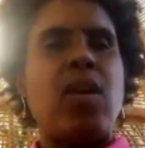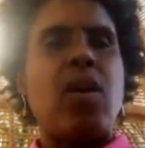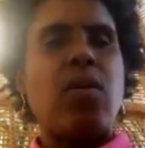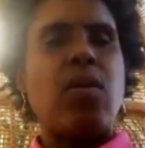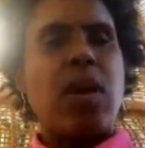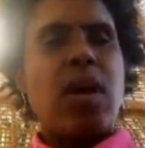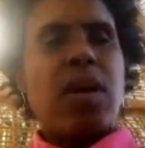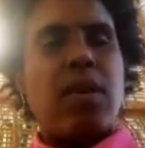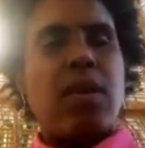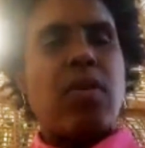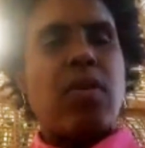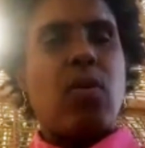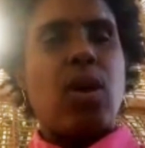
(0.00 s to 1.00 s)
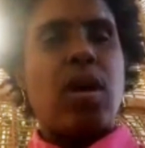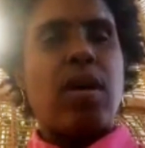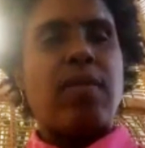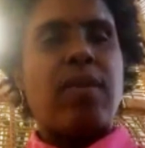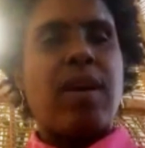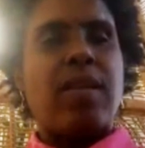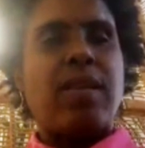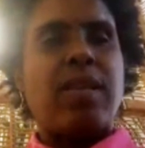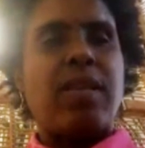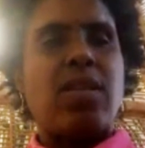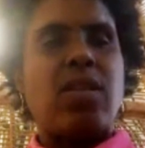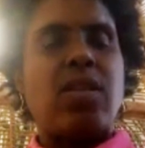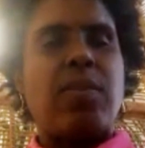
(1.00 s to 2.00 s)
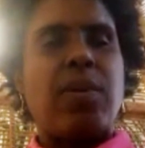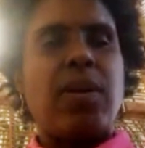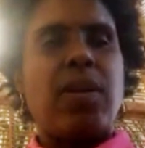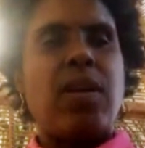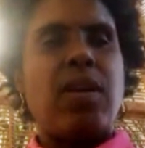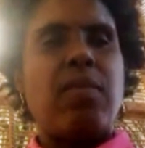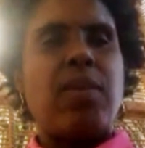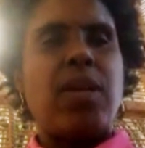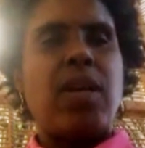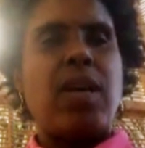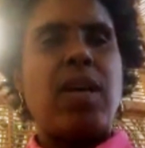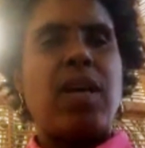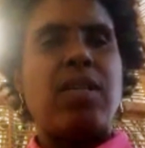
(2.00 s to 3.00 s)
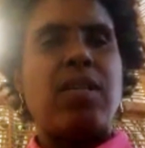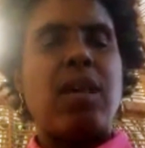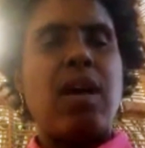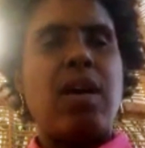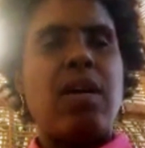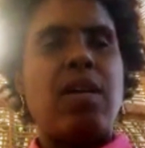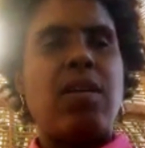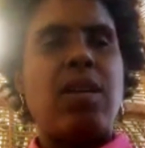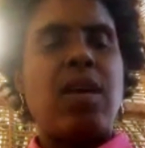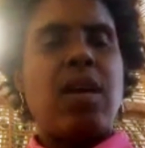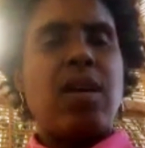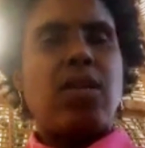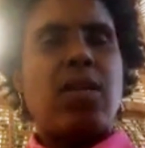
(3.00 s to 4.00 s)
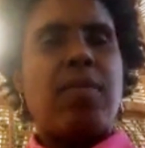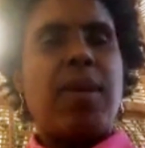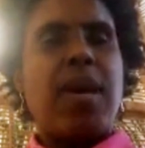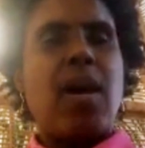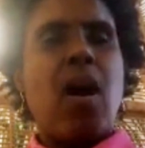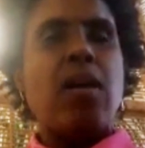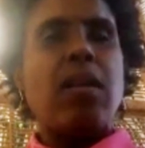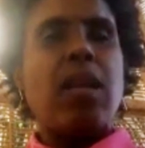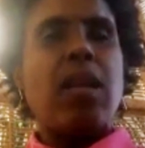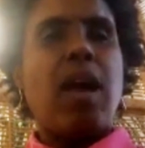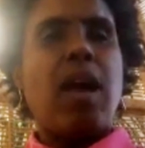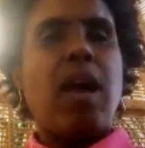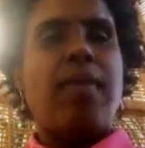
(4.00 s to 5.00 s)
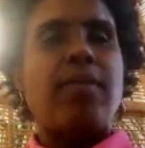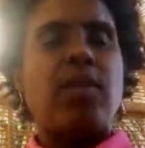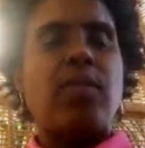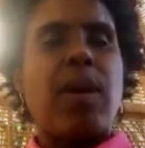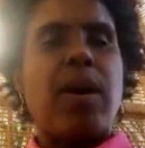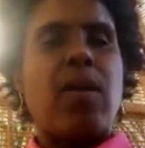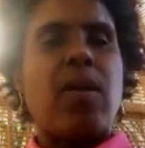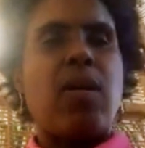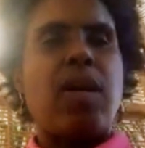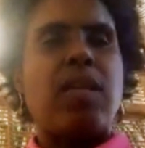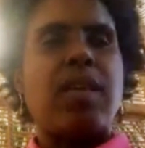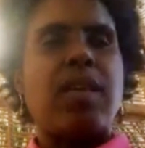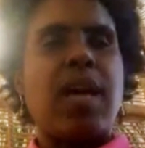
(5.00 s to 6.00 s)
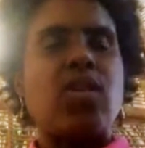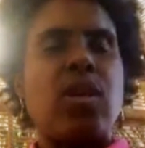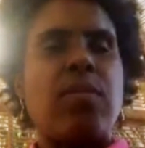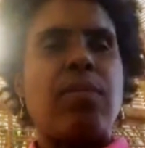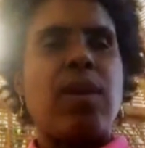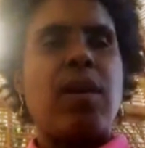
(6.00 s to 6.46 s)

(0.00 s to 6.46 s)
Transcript: same thing with the civil rights movement. Um, look at the ripple effect that had, you know, that